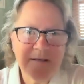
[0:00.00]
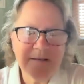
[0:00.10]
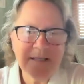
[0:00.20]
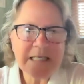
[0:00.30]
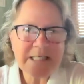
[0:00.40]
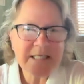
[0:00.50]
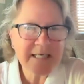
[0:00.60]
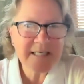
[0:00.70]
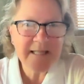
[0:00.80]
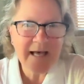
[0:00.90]

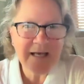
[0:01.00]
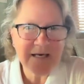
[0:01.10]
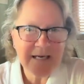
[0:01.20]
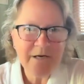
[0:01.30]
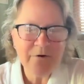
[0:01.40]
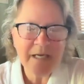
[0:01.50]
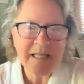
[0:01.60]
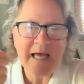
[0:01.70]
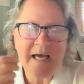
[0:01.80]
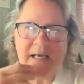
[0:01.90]
listening to that,
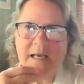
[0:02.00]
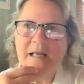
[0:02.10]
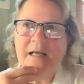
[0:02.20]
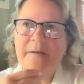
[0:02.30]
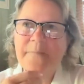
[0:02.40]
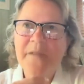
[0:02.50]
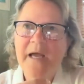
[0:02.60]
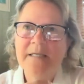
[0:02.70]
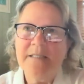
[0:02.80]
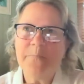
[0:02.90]
hearing that
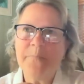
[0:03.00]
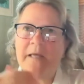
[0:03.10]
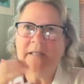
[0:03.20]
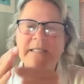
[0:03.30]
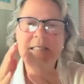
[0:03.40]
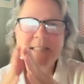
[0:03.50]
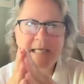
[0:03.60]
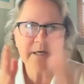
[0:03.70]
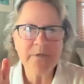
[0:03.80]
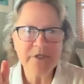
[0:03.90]
as, and
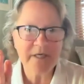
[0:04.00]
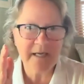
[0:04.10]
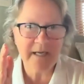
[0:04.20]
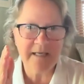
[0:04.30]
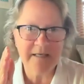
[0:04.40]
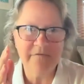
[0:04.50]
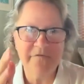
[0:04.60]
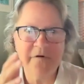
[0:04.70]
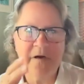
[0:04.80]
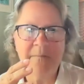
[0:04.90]
distinguishing it
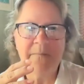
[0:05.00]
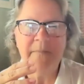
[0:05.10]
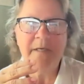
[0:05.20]
from